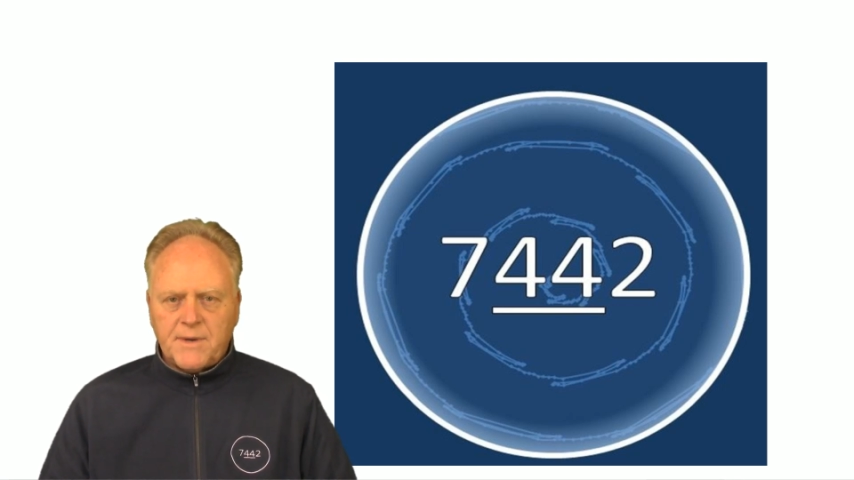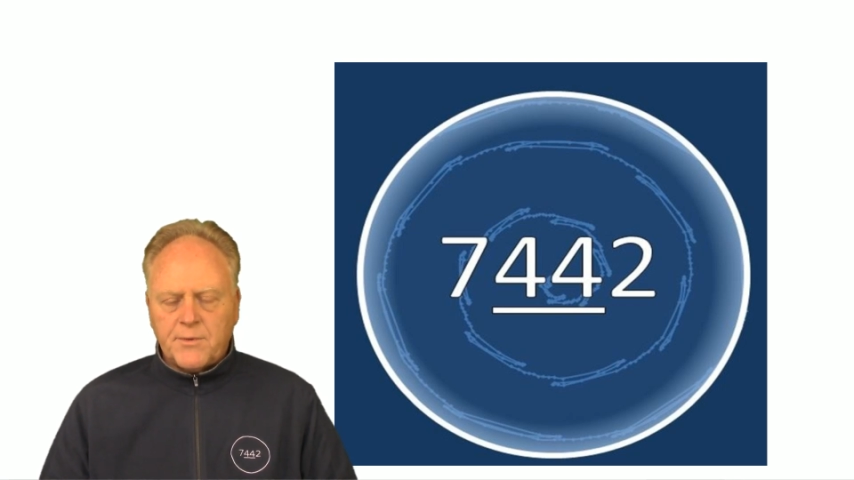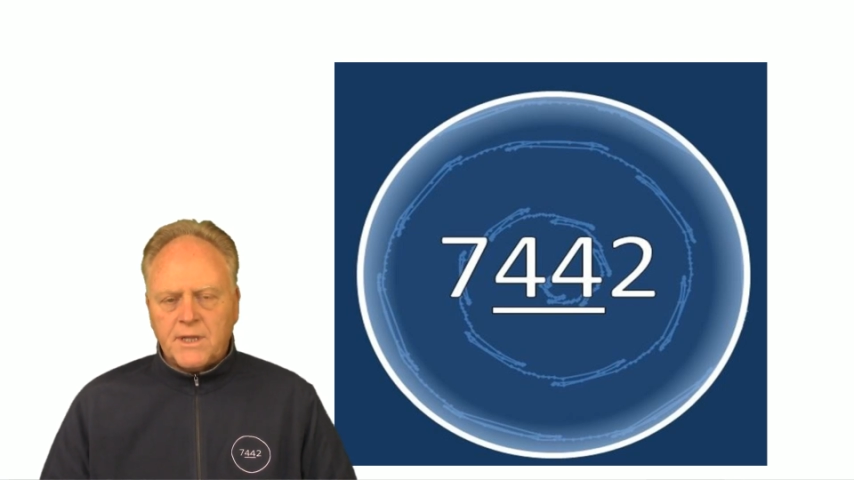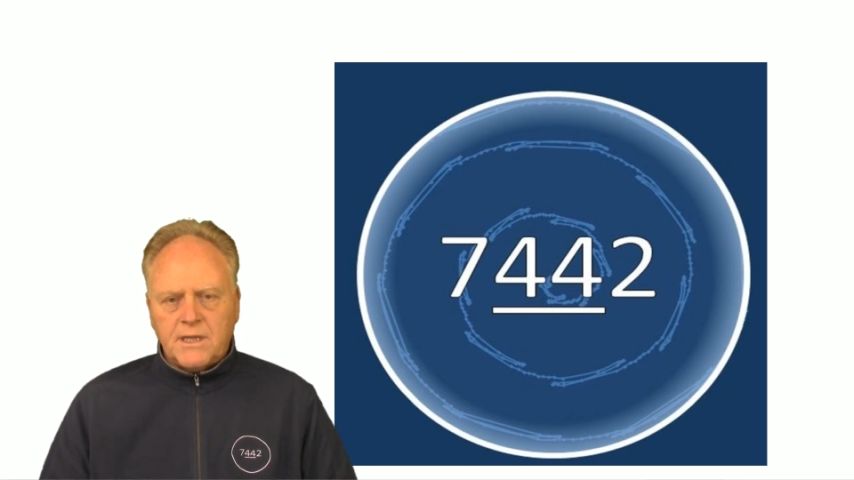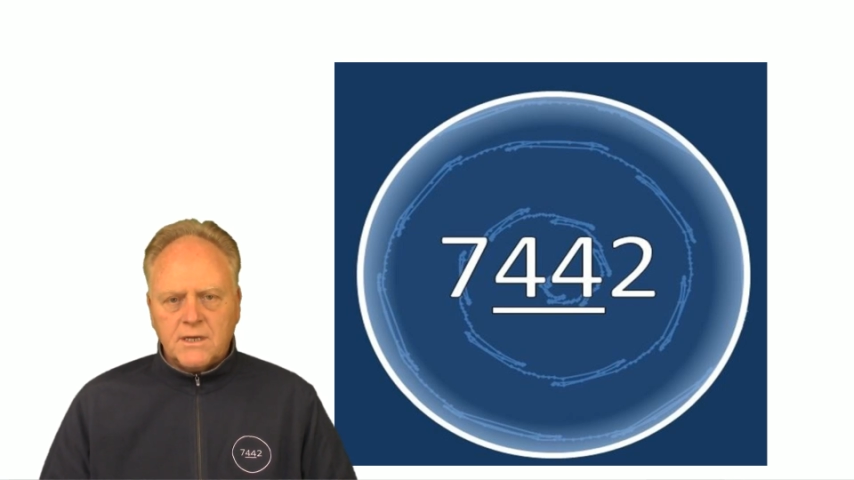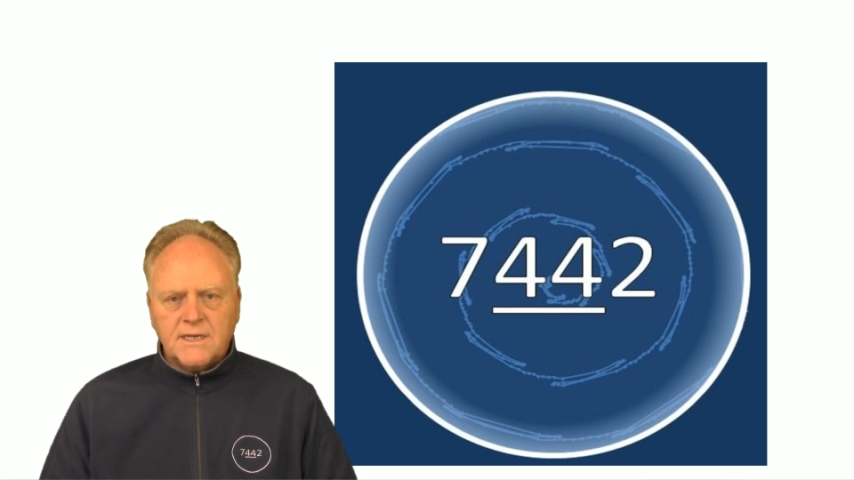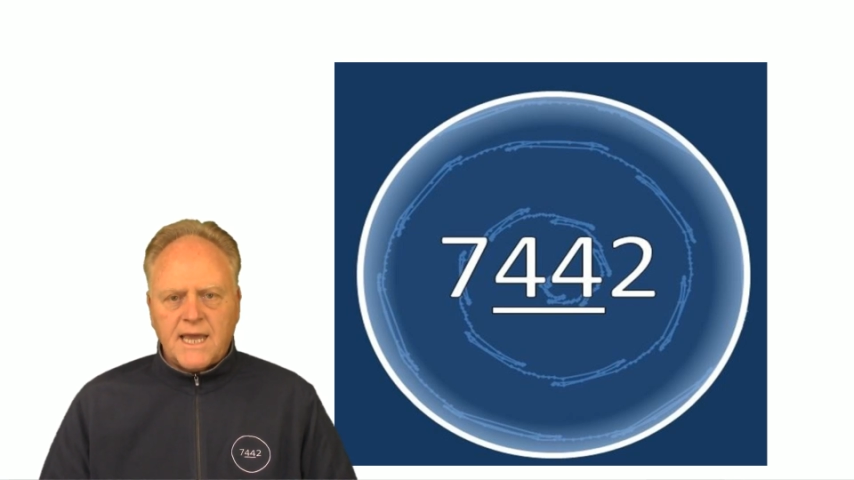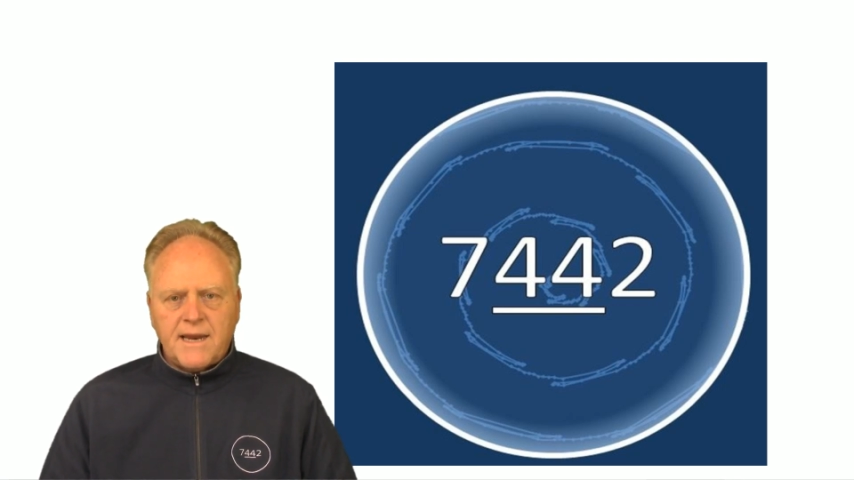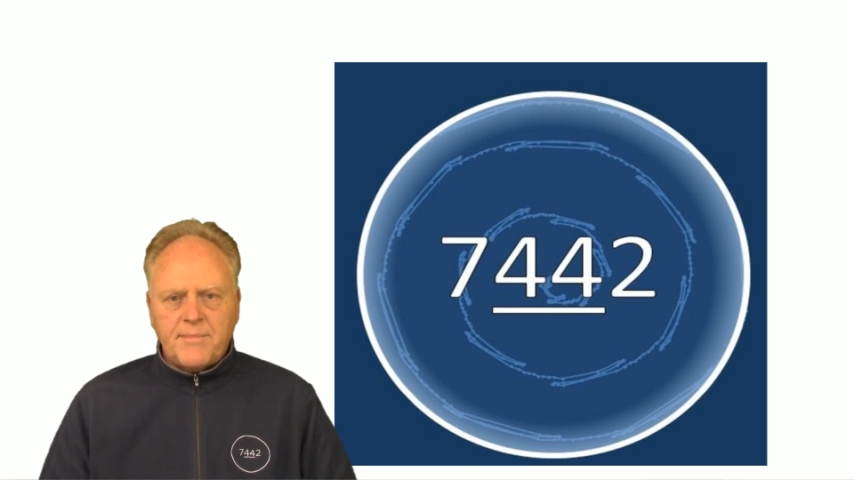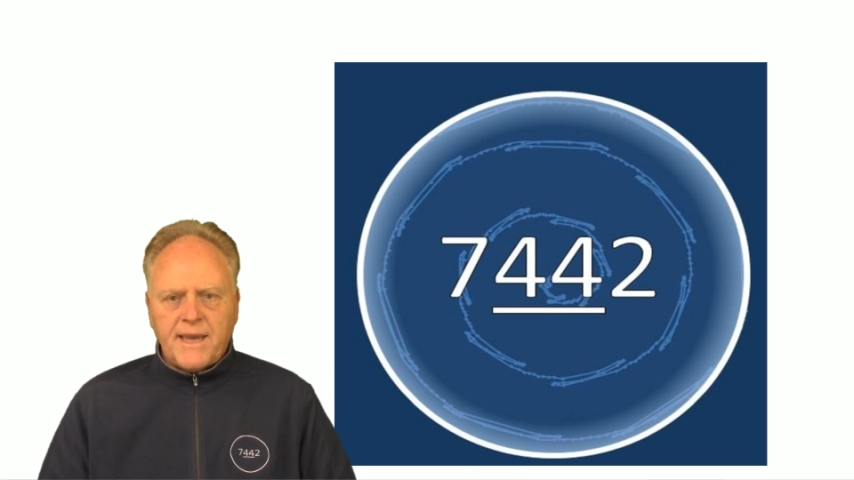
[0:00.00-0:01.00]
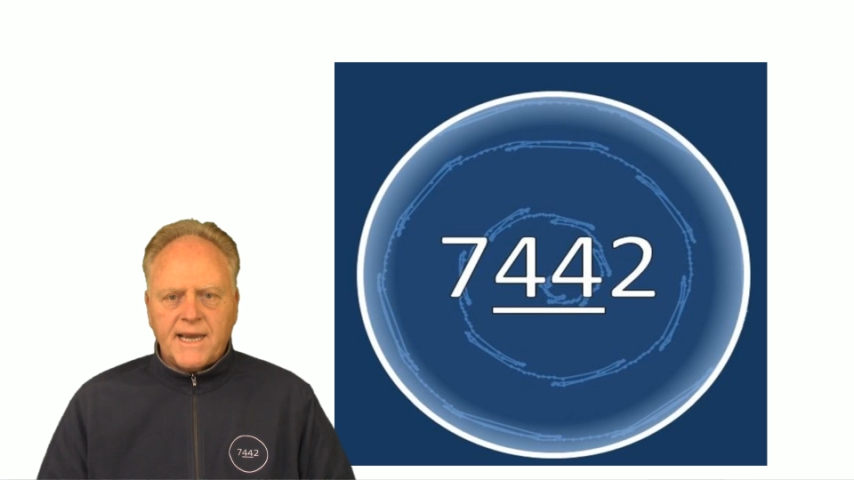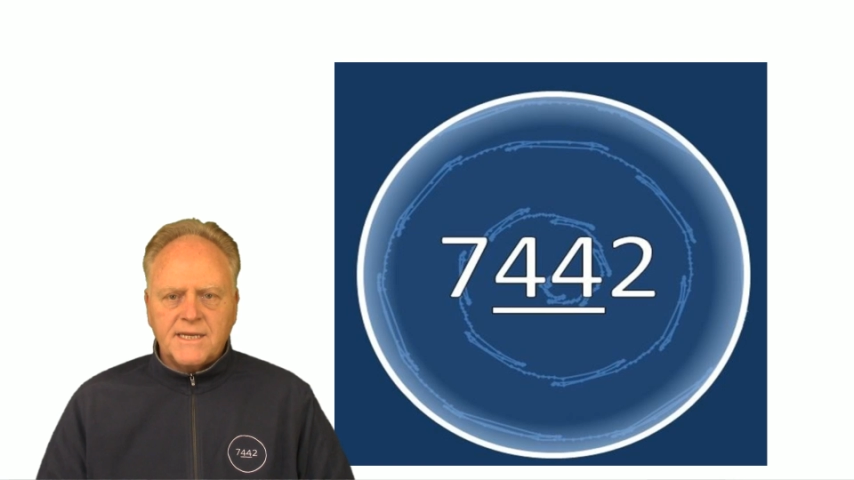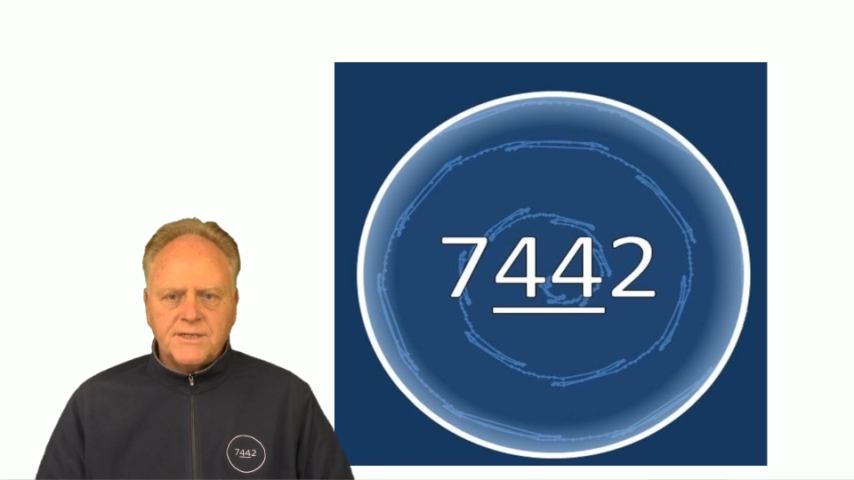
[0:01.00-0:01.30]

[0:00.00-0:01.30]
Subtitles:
I really looked at it back in